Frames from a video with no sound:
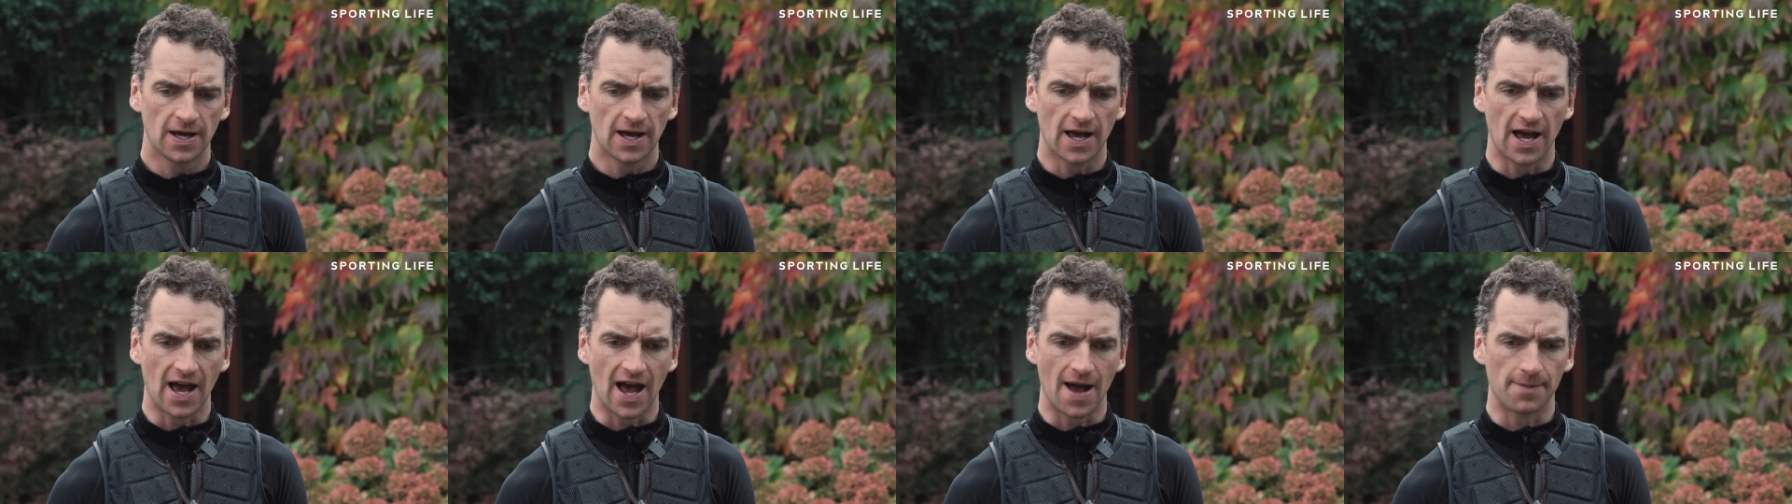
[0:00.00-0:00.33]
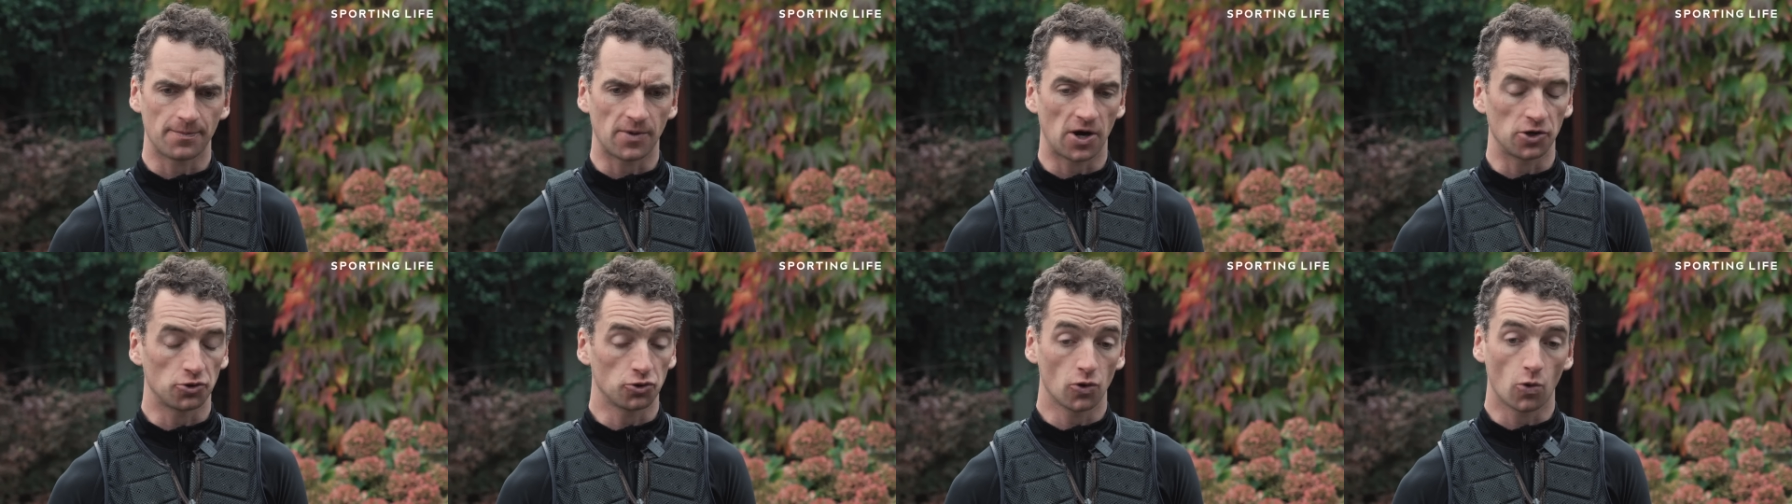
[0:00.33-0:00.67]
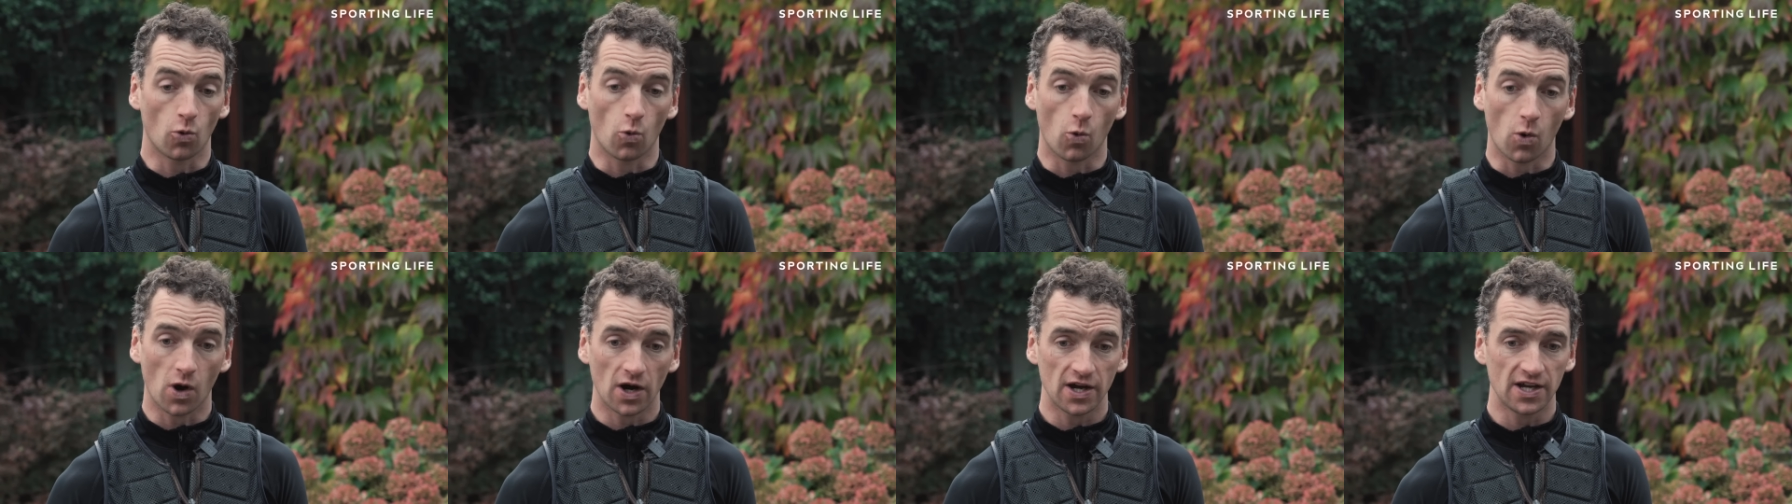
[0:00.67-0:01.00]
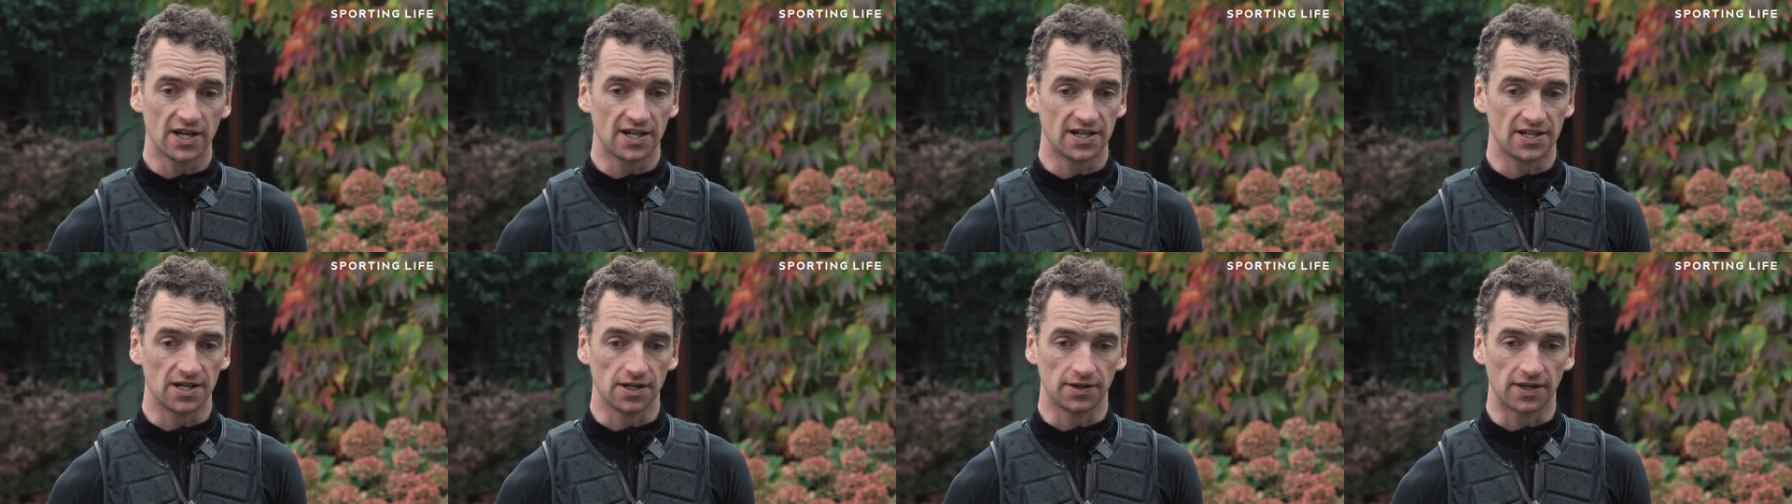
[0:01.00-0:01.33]
I don't know why
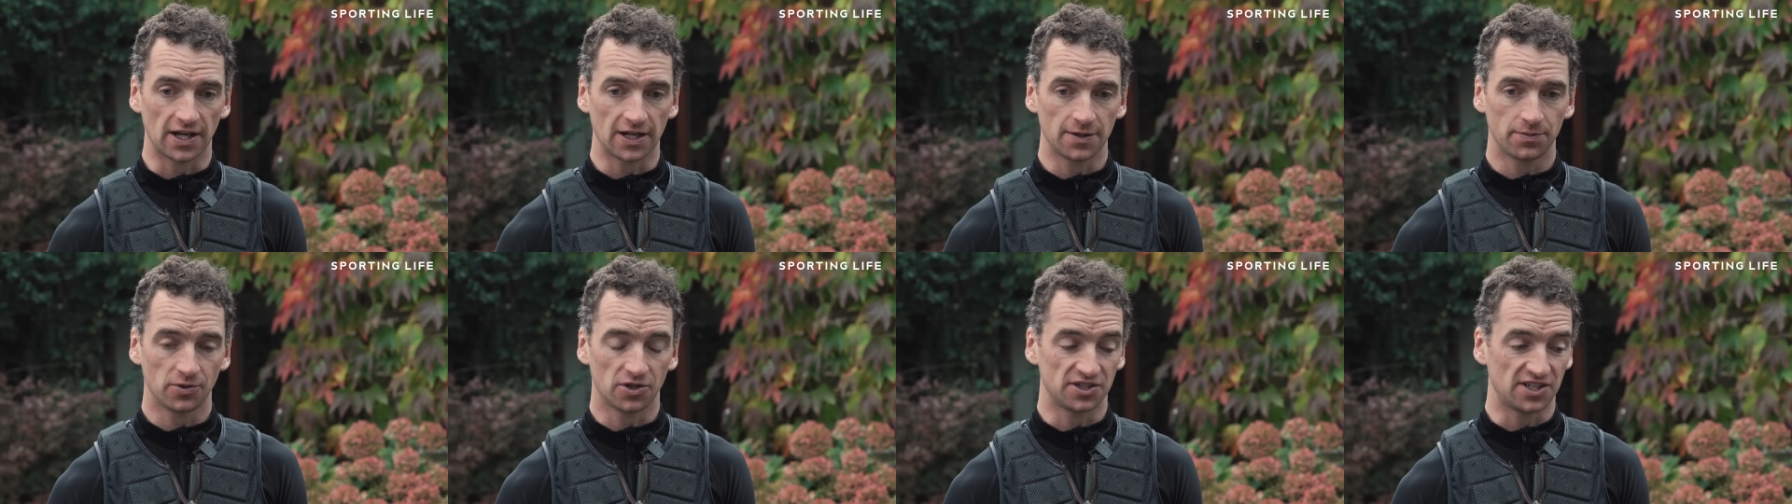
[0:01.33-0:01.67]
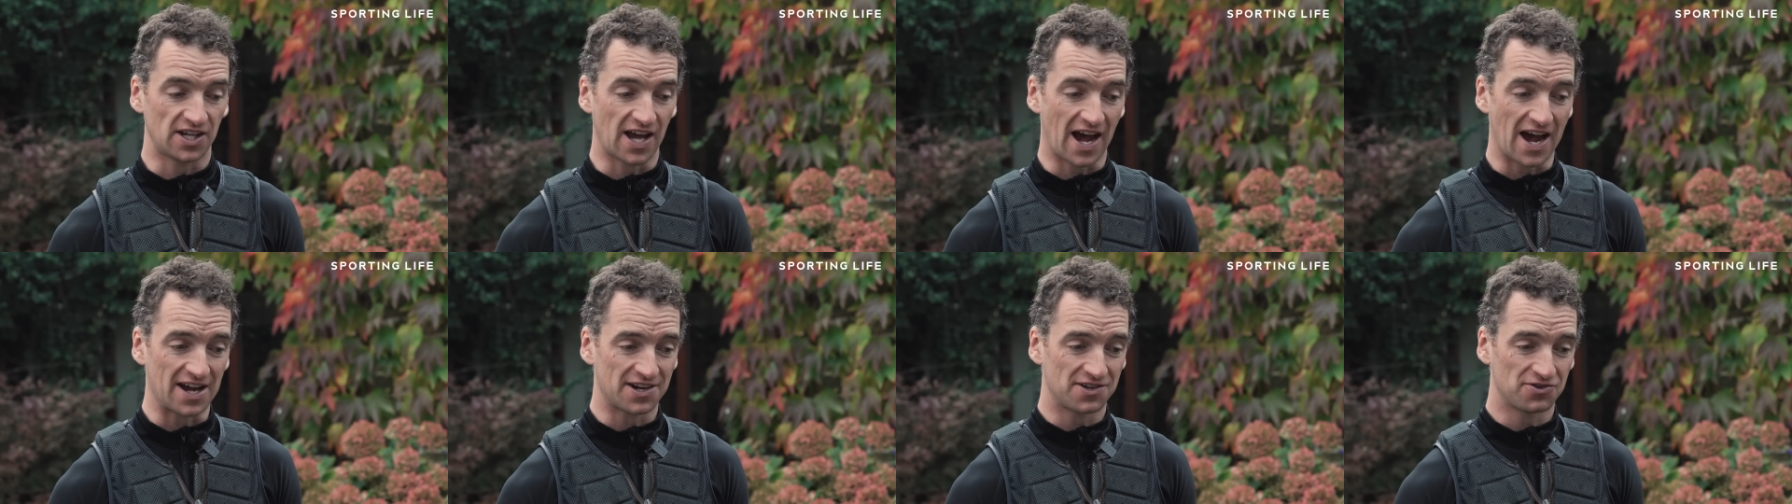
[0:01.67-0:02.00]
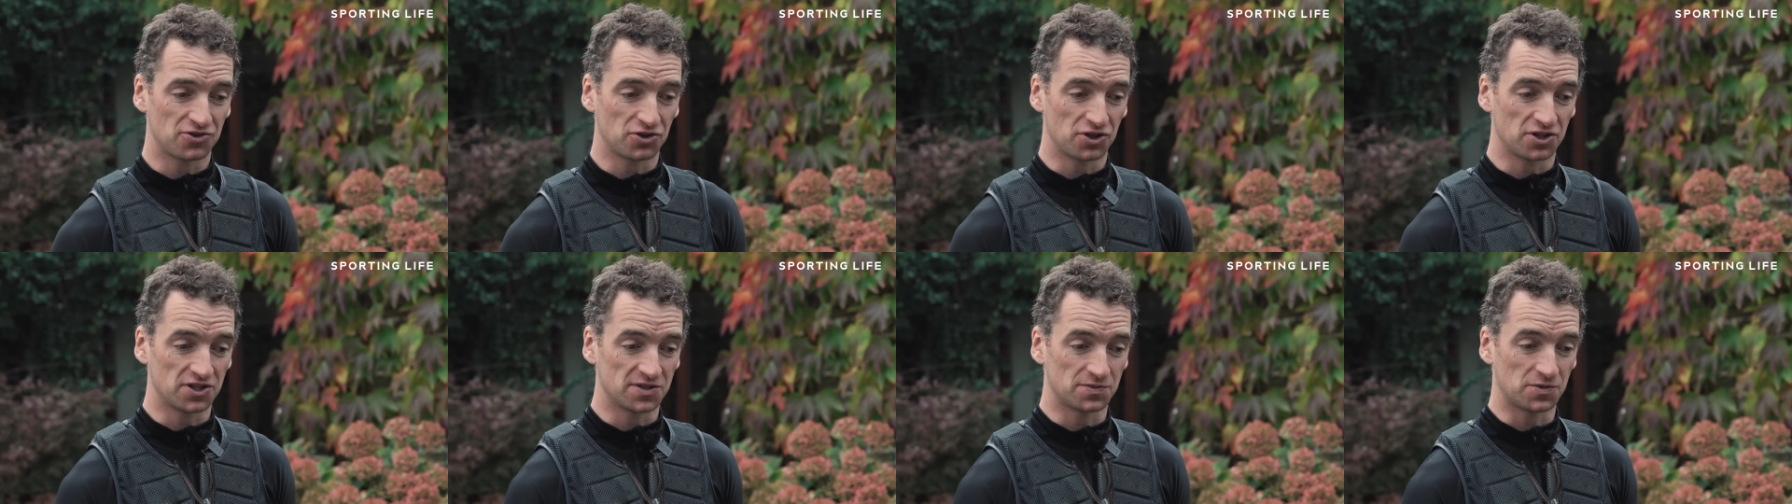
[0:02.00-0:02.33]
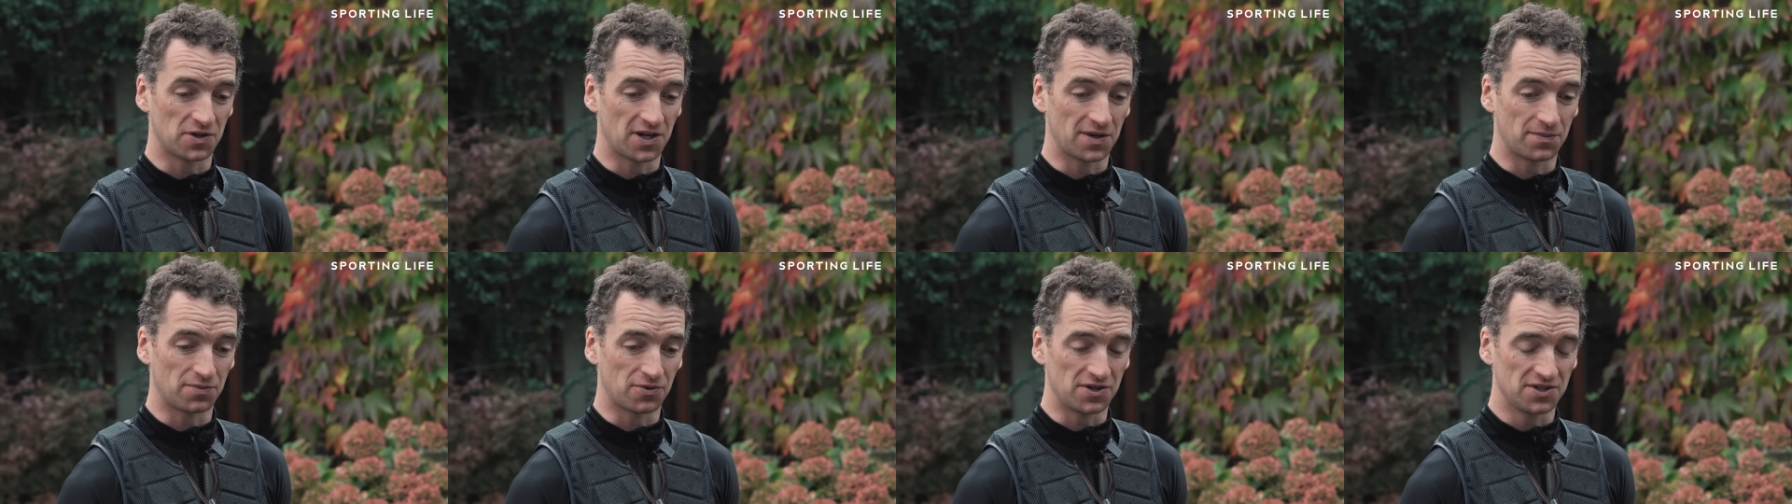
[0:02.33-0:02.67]
he did that, because he hadn't done his
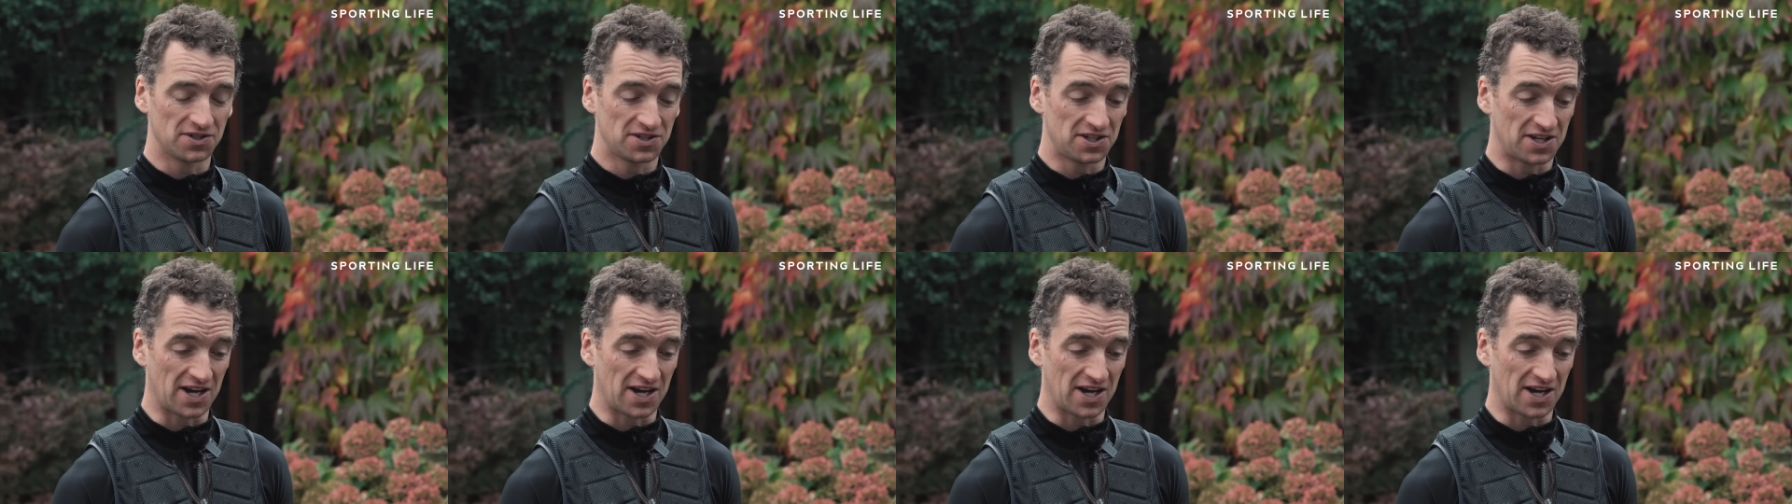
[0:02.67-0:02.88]
point to point,